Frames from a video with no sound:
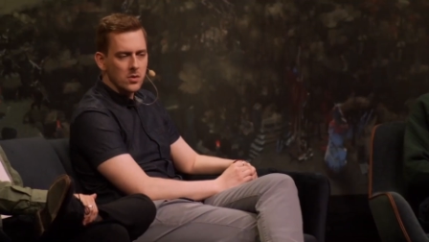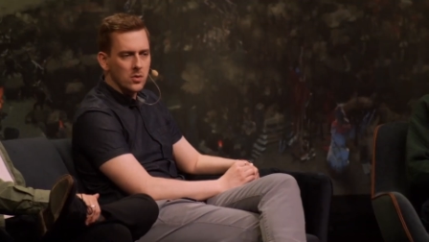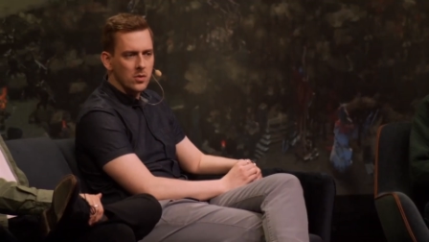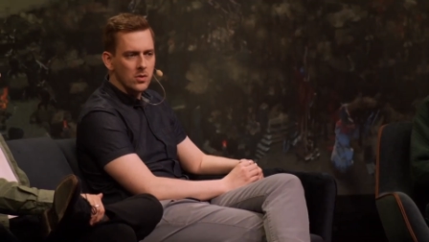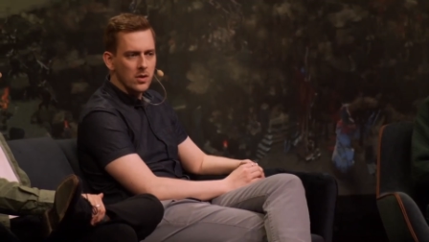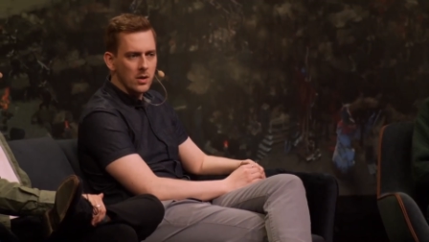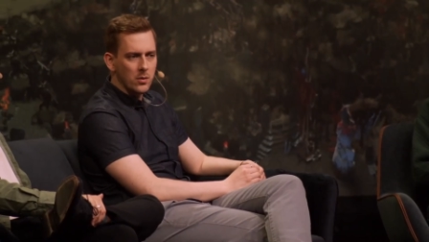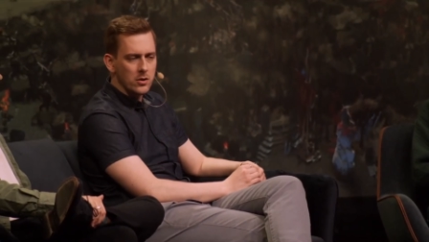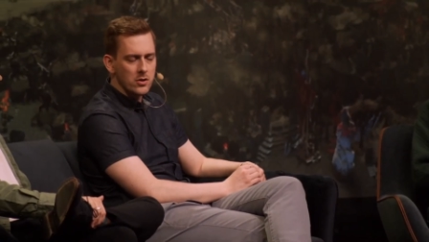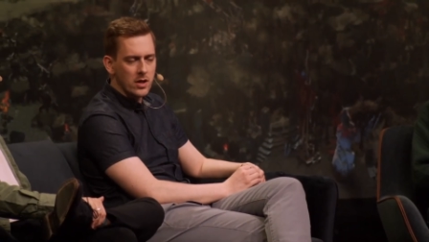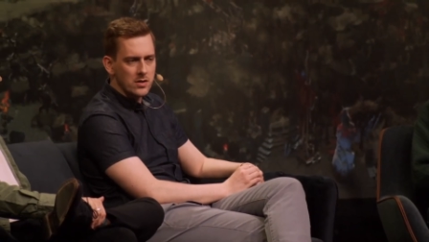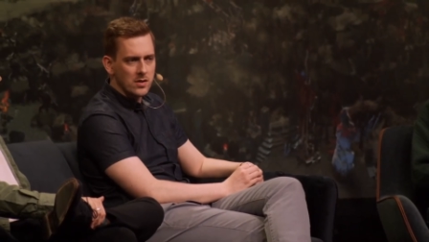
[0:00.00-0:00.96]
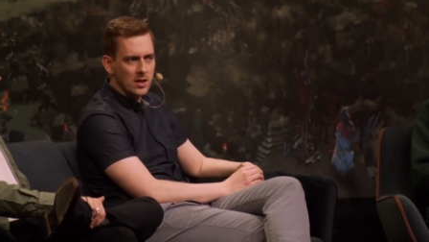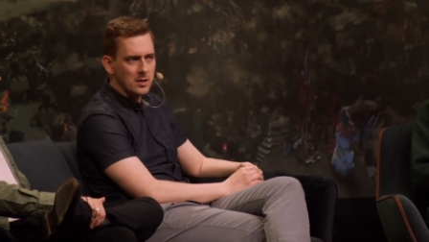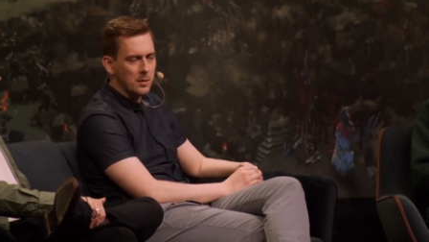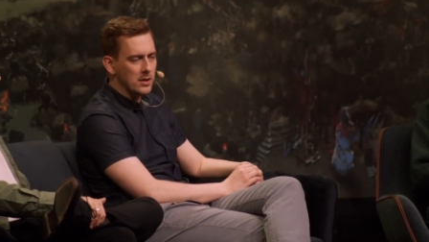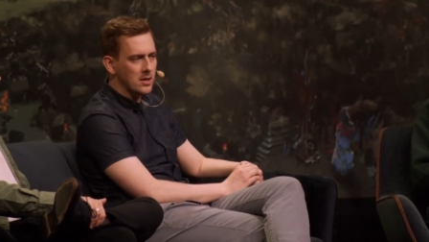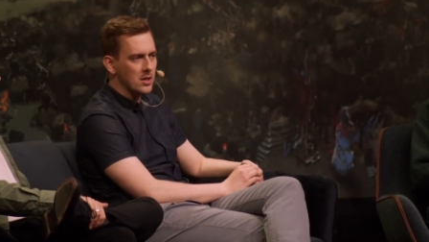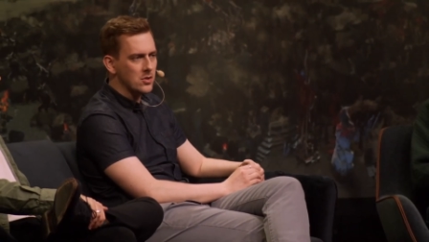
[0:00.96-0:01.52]
a whole? Like, what are your guys'
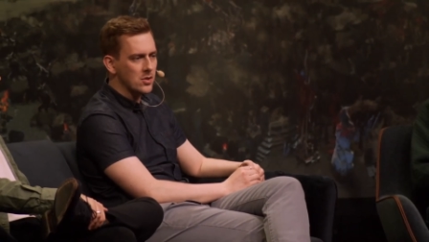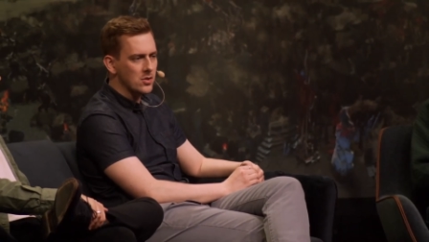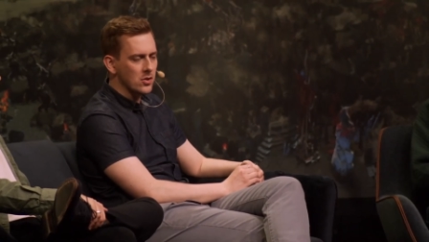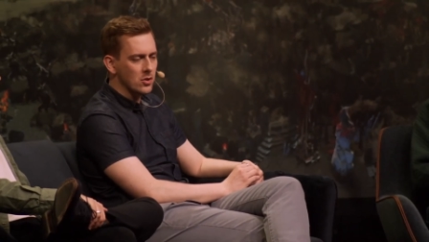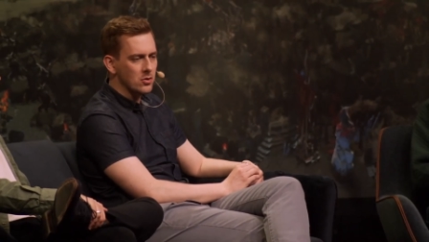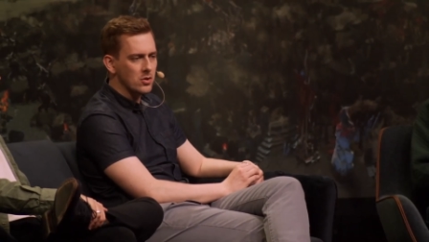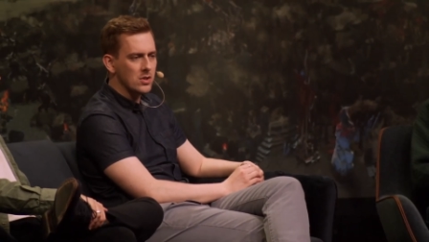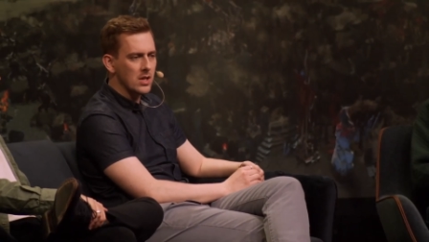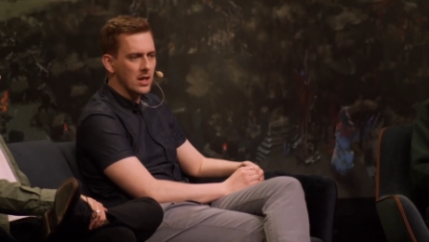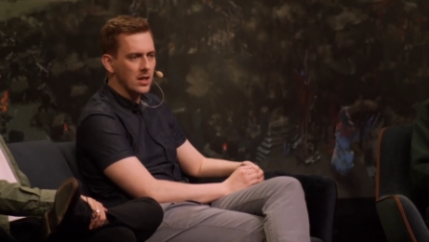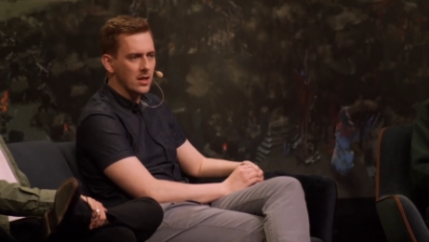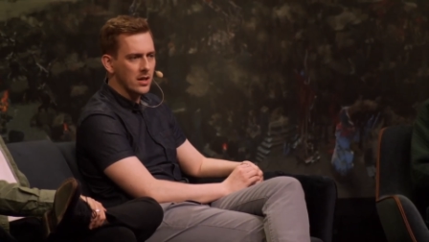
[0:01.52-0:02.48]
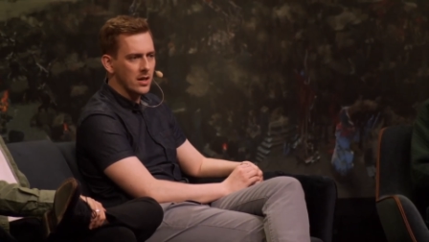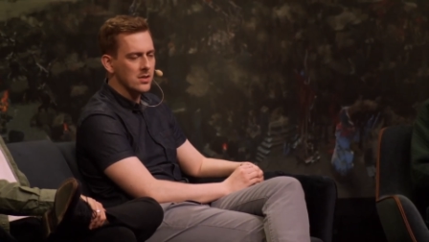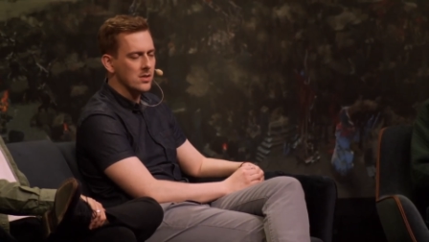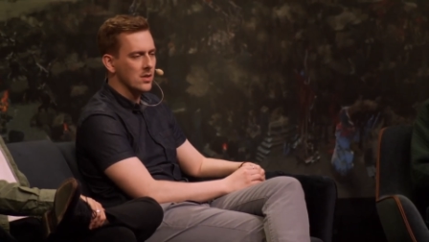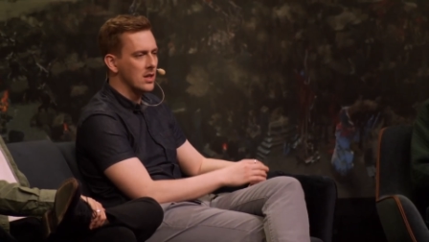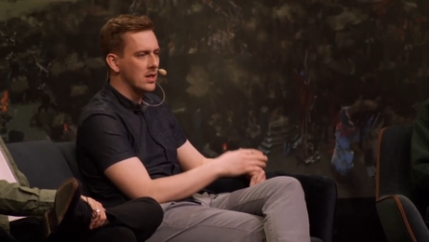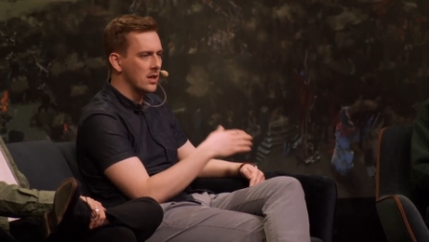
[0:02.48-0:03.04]
expectations? Are you just taking it as
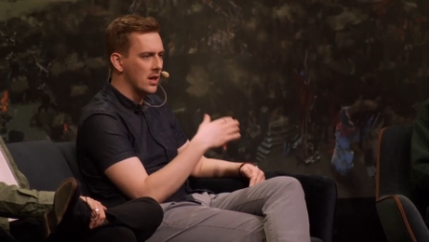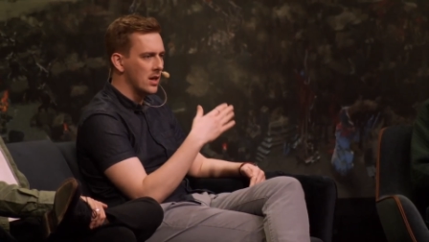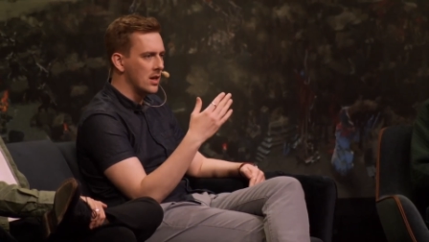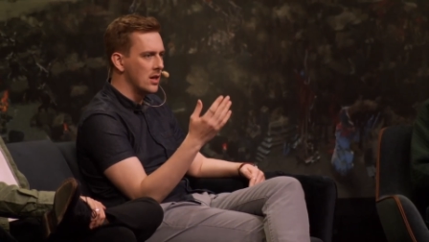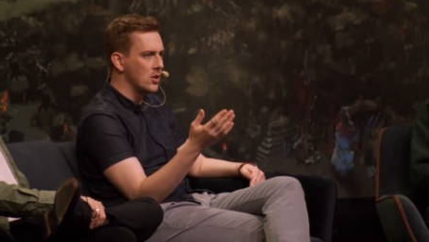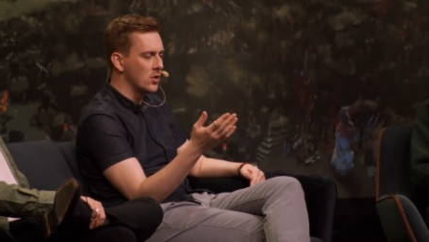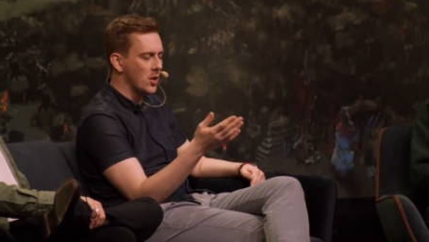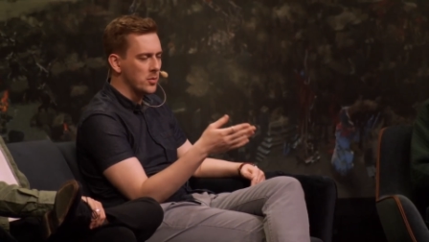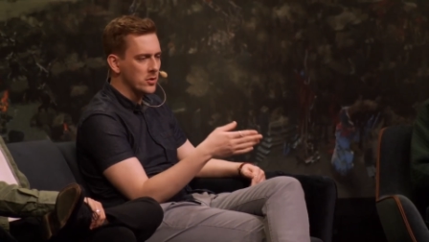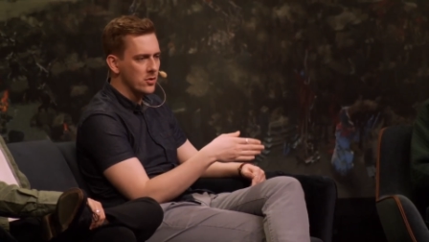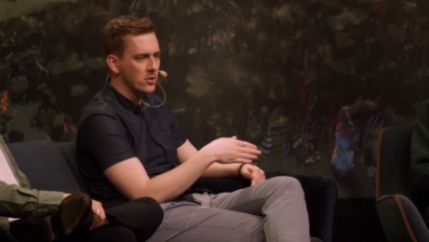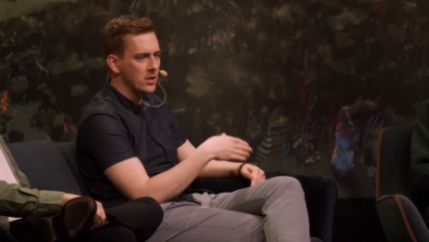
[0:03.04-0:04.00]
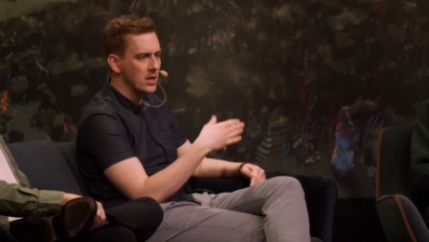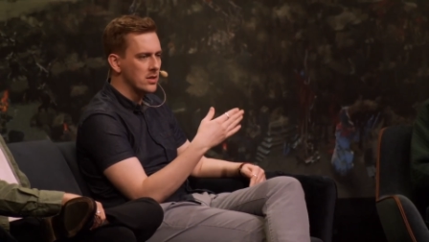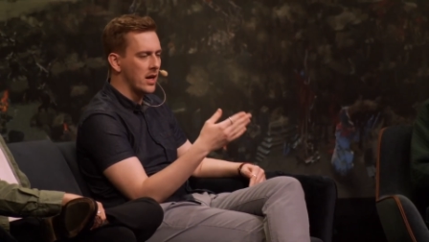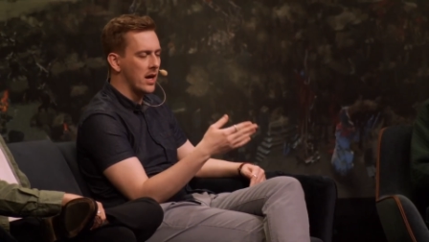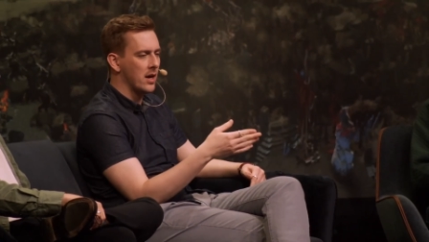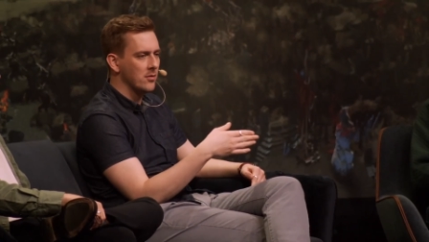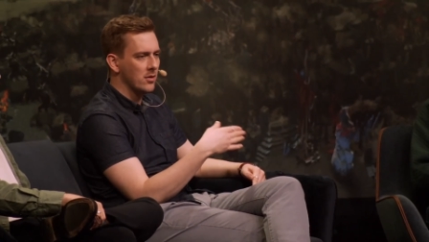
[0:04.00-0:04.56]
like a good opportunity to
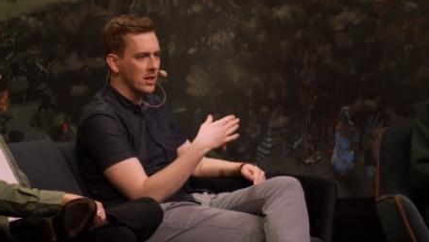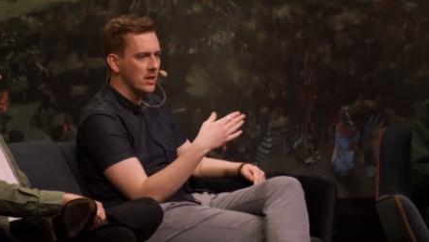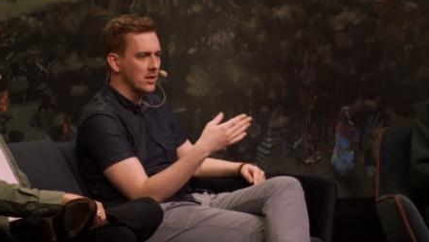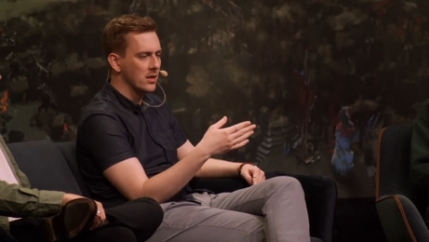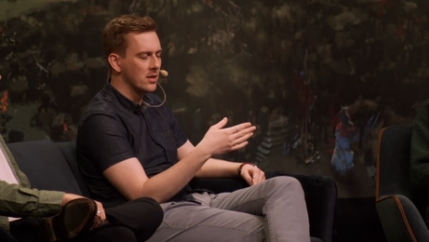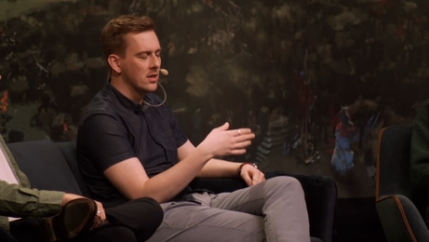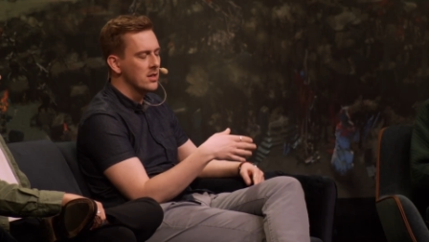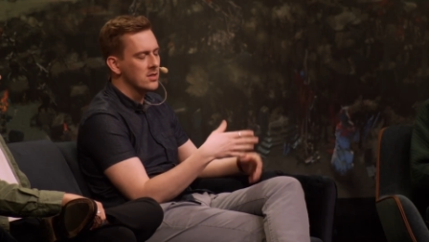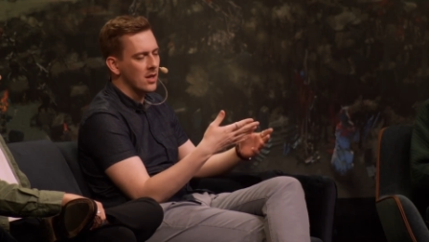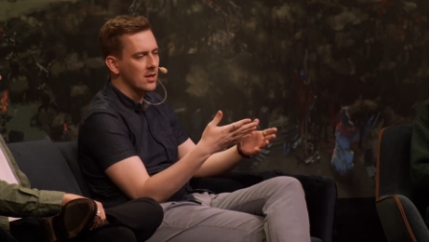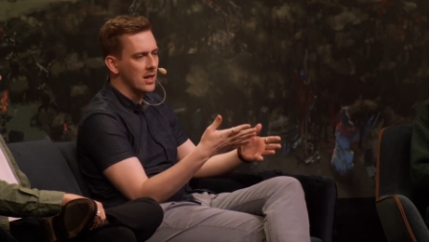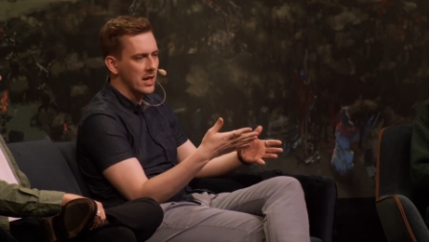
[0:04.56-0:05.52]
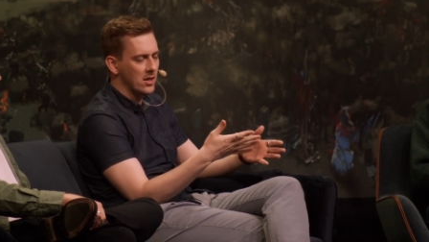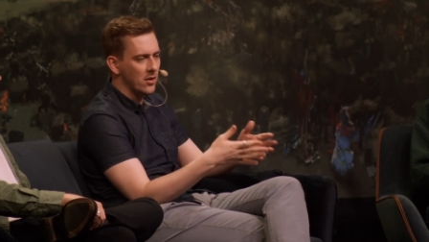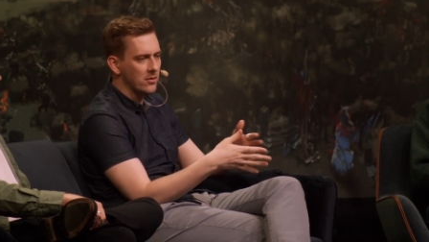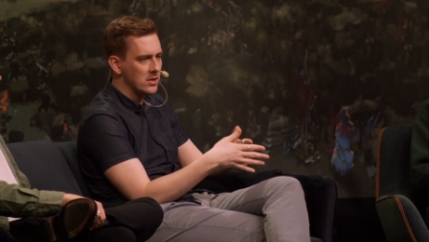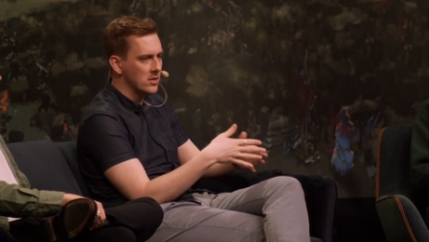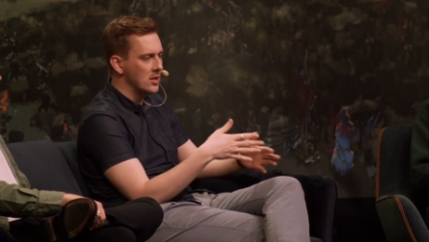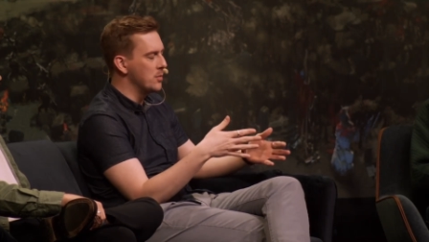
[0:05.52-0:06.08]
have like a, it's not a LAN
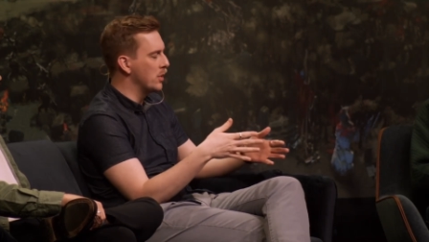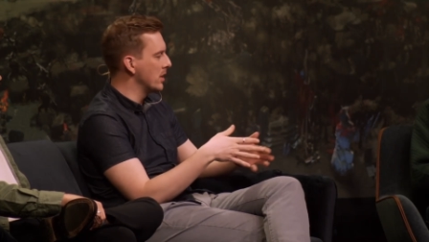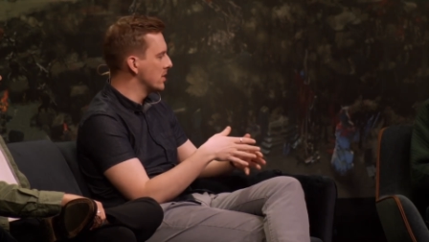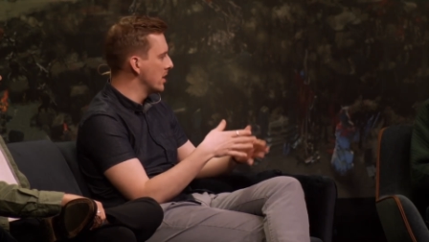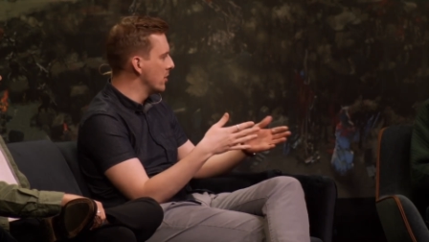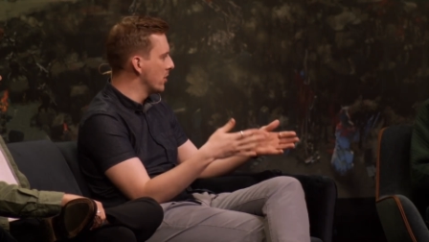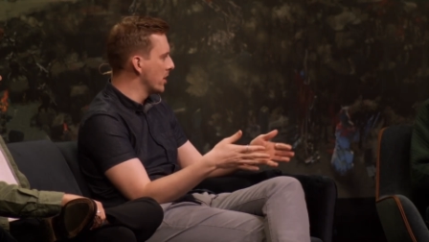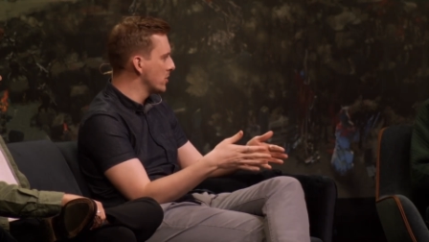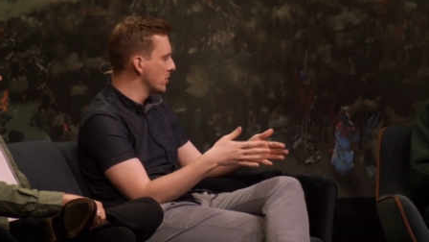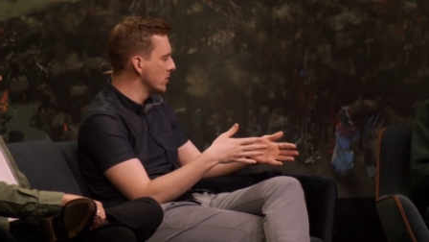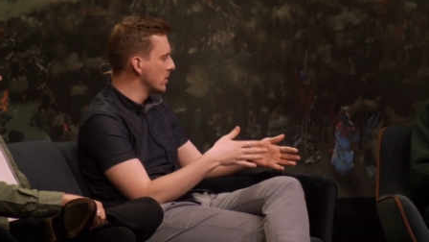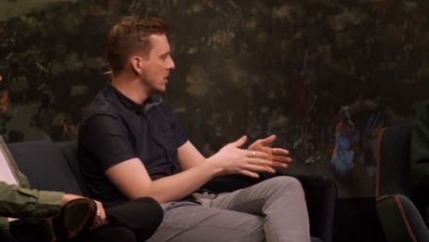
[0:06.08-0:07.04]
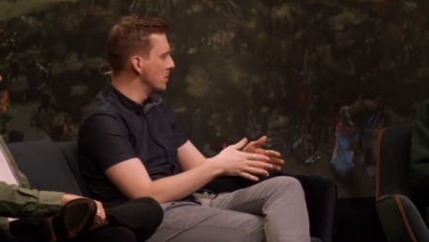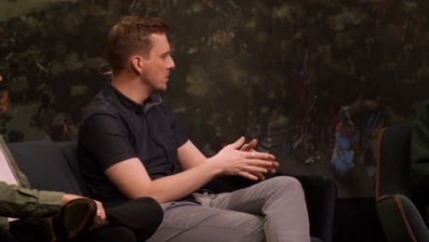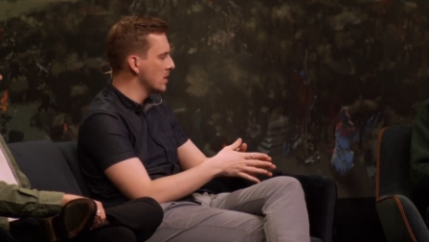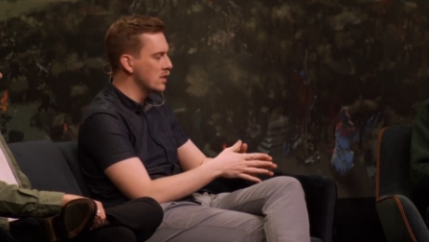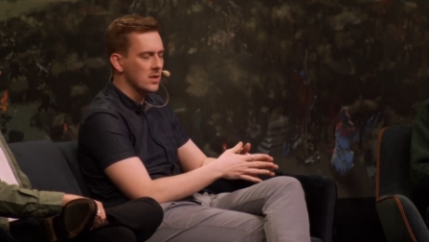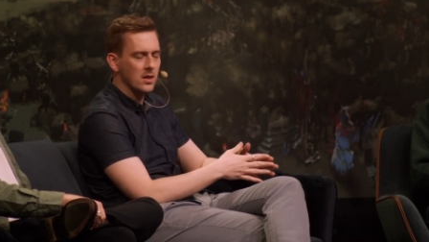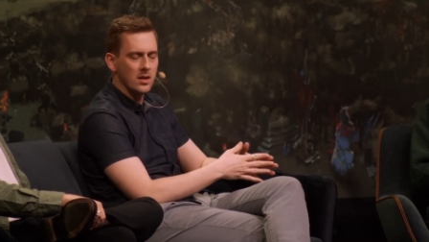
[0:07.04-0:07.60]
obviously, but it's international
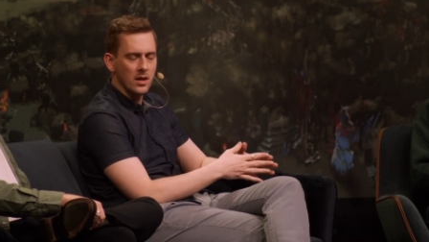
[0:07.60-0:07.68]
teams?